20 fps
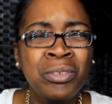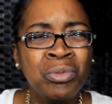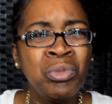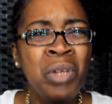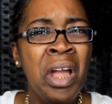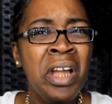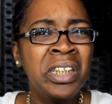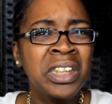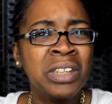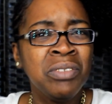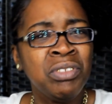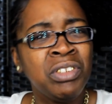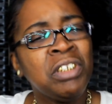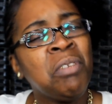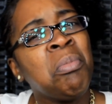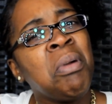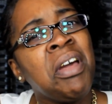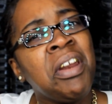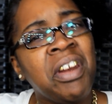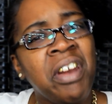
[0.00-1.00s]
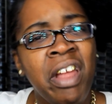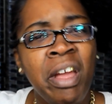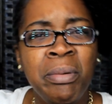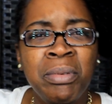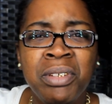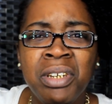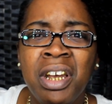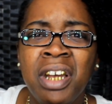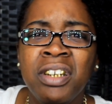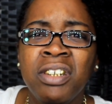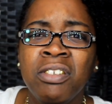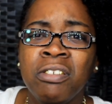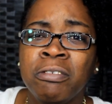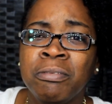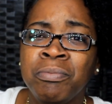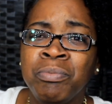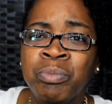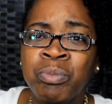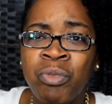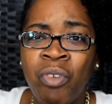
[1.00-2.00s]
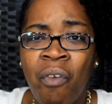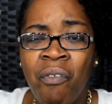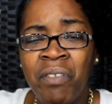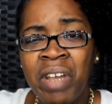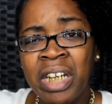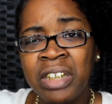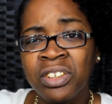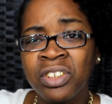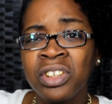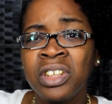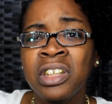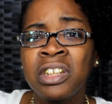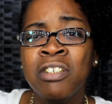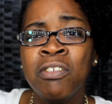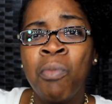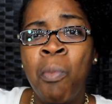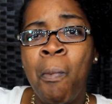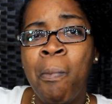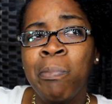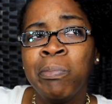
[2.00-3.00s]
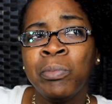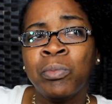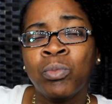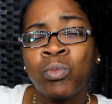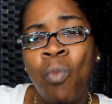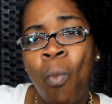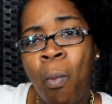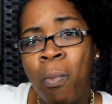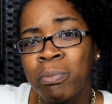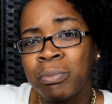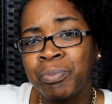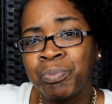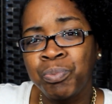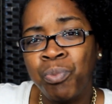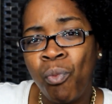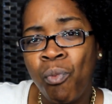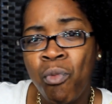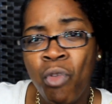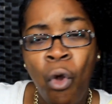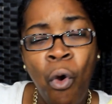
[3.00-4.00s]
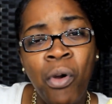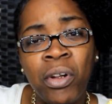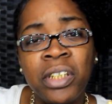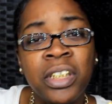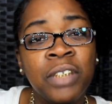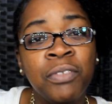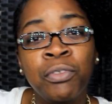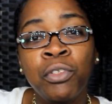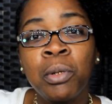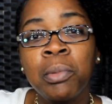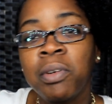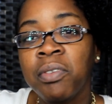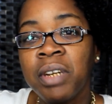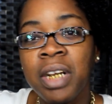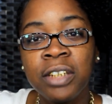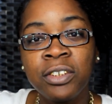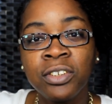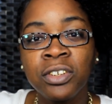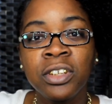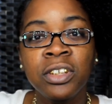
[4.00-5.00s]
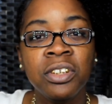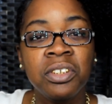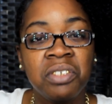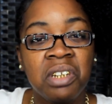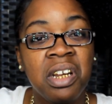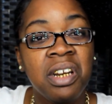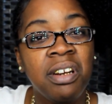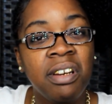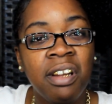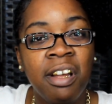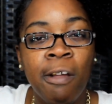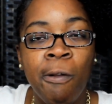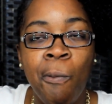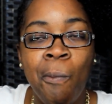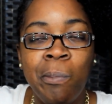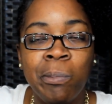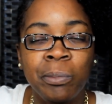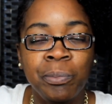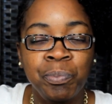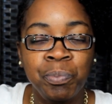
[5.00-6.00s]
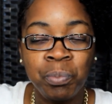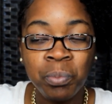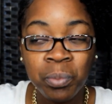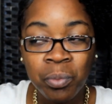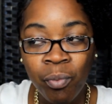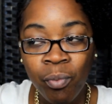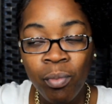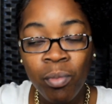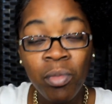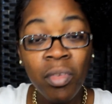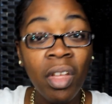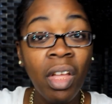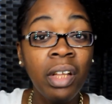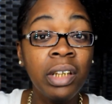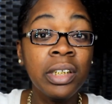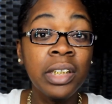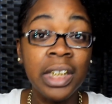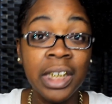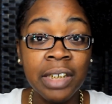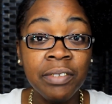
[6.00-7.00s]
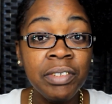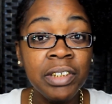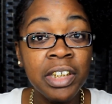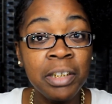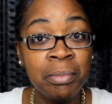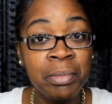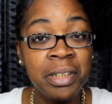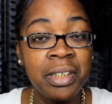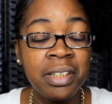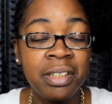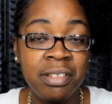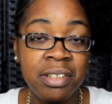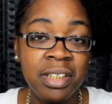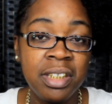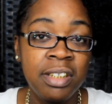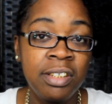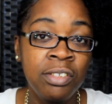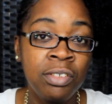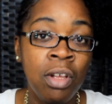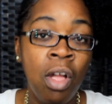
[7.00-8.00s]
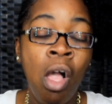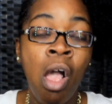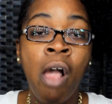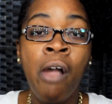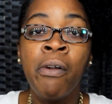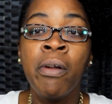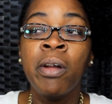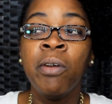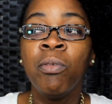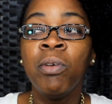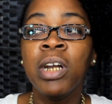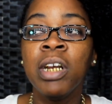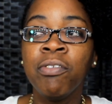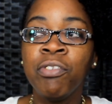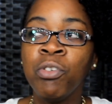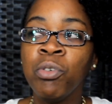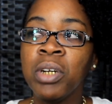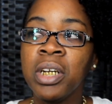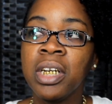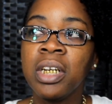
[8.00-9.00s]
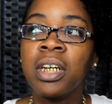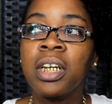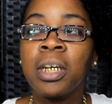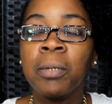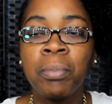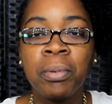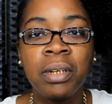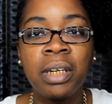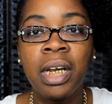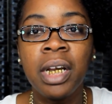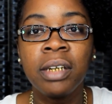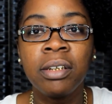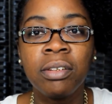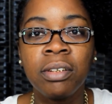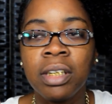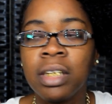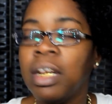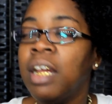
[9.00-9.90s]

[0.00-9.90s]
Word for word: I ain't giving somebody the hepatitis vaccine or any form of vaccine. It's kind of like giving them the disease. What if you ate a hepatitis?